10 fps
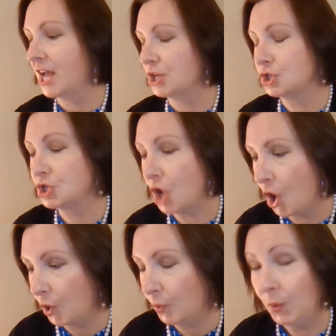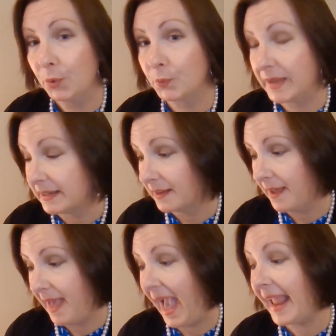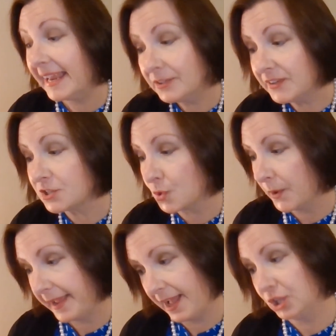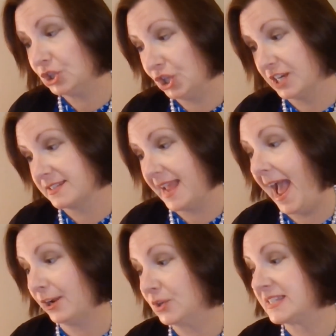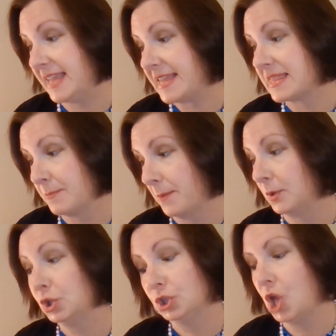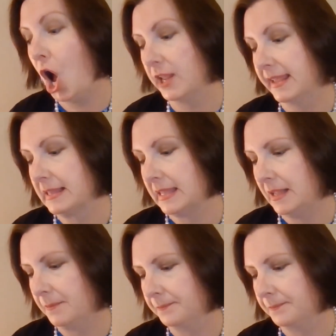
Joe, Rita, and Victoria looked at Chrysanthemum longingly.